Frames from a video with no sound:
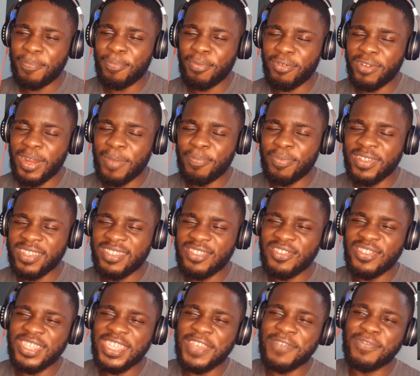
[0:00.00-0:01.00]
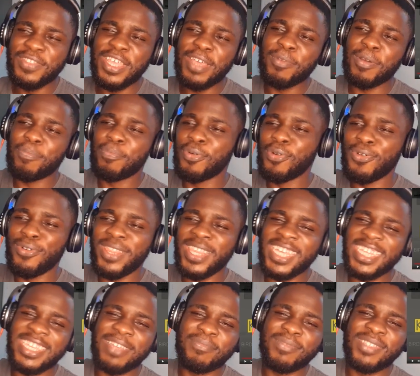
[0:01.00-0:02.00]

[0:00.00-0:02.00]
rappers, he give them a pull, let them